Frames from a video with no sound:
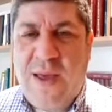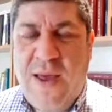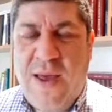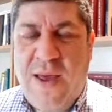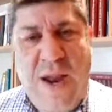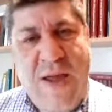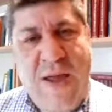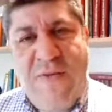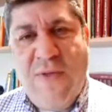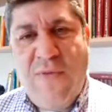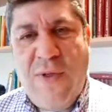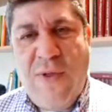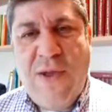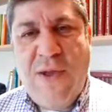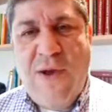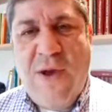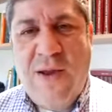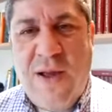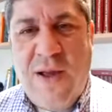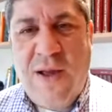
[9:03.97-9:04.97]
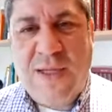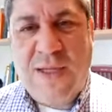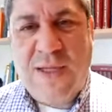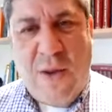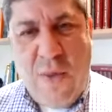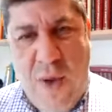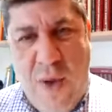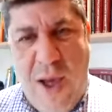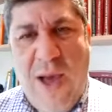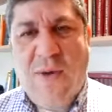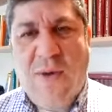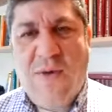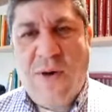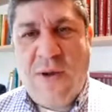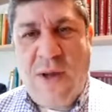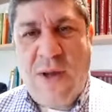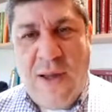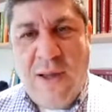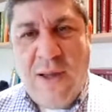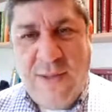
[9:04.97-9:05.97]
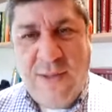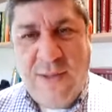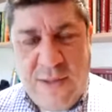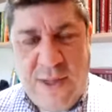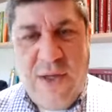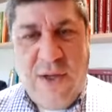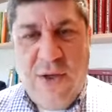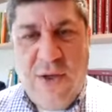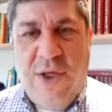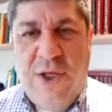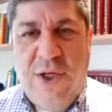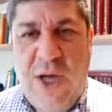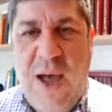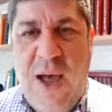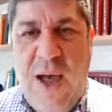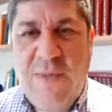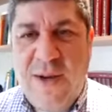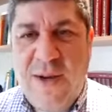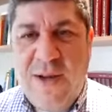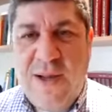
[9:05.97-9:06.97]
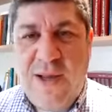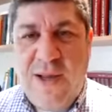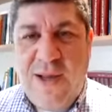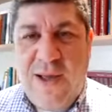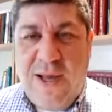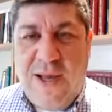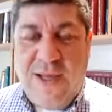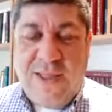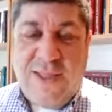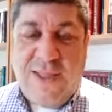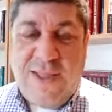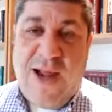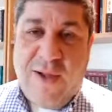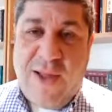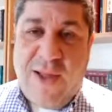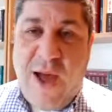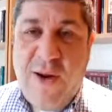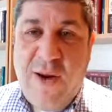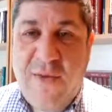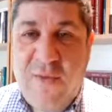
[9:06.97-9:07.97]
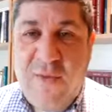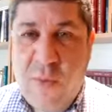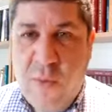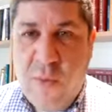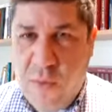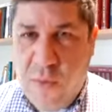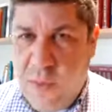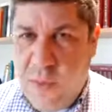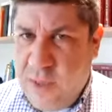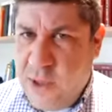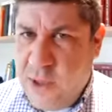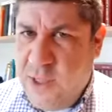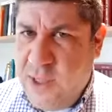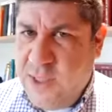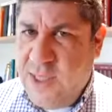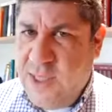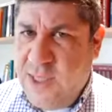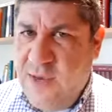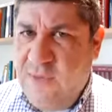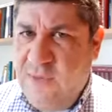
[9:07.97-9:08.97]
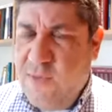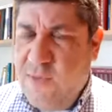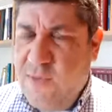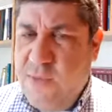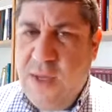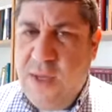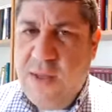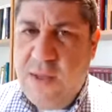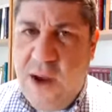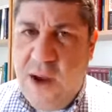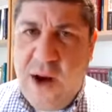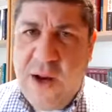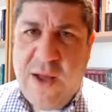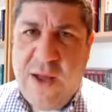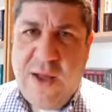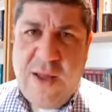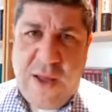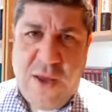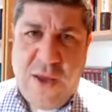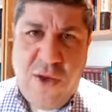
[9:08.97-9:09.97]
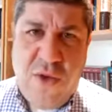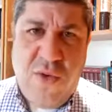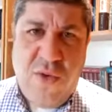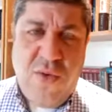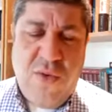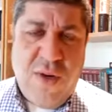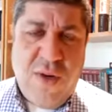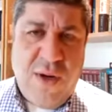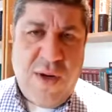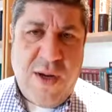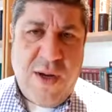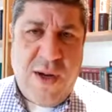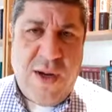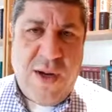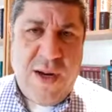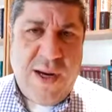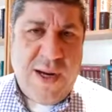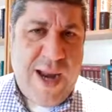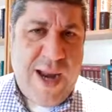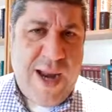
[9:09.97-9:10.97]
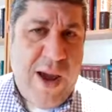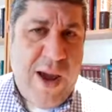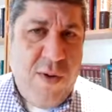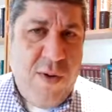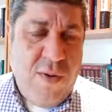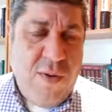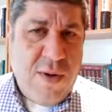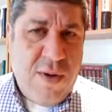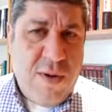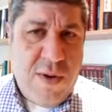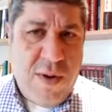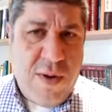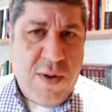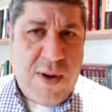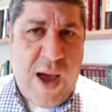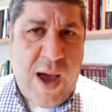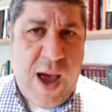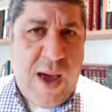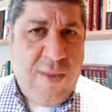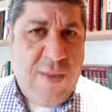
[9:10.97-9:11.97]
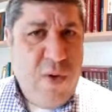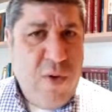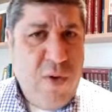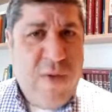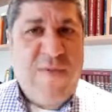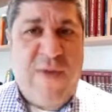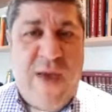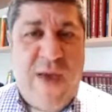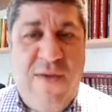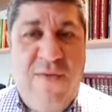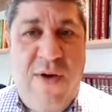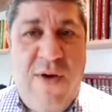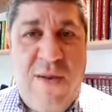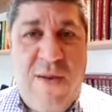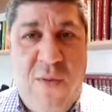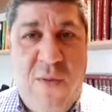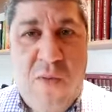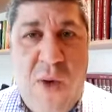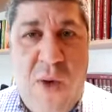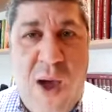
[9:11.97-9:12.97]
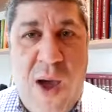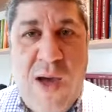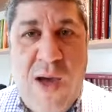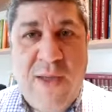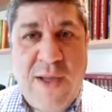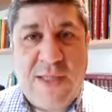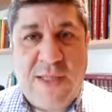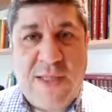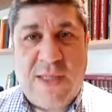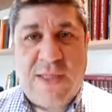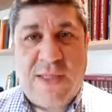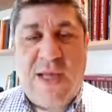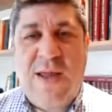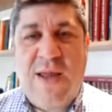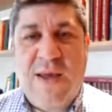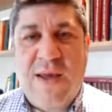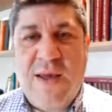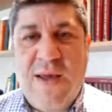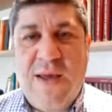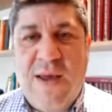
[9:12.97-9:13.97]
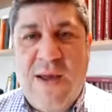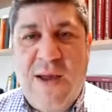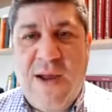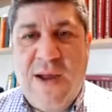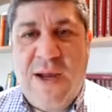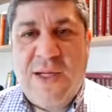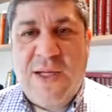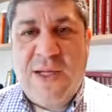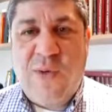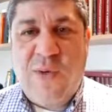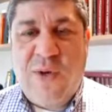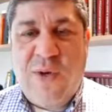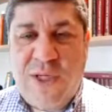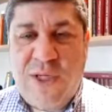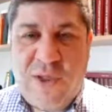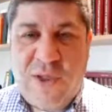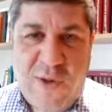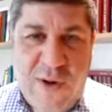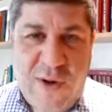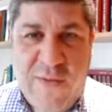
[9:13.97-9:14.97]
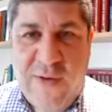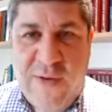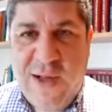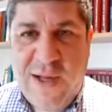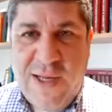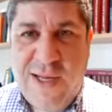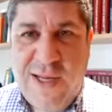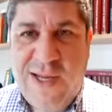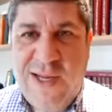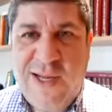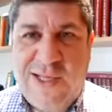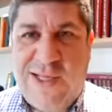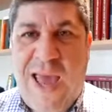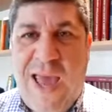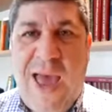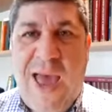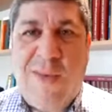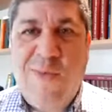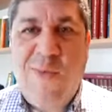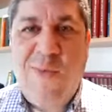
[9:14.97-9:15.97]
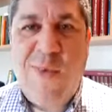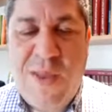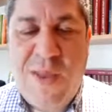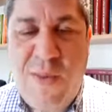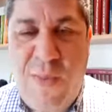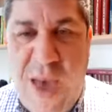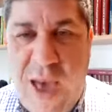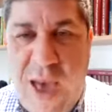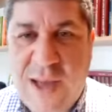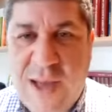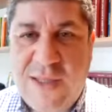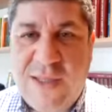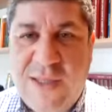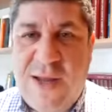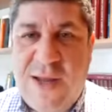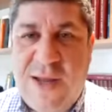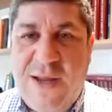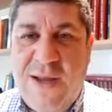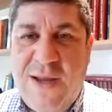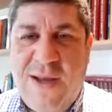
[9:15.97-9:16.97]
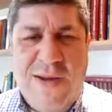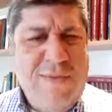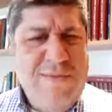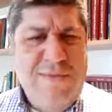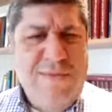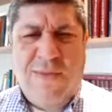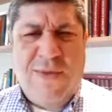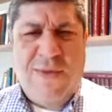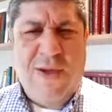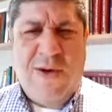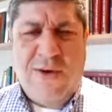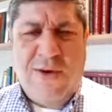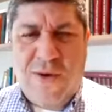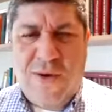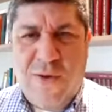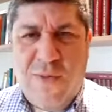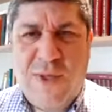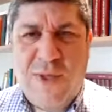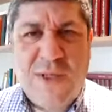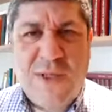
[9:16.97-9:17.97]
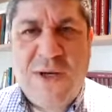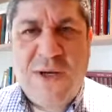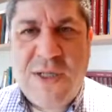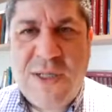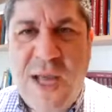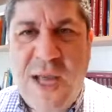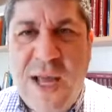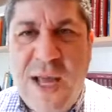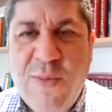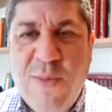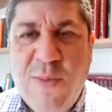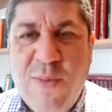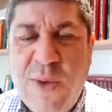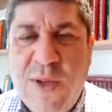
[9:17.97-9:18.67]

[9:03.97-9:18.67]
And I felt really good. I said, "Wow, I did a good job." And I said out loud, even, "Could this even be Daria that you now I'm your favorite? Wow, that's exciting." To which she sort of stabbed me in the back and said, "No, no, you misunderstand me.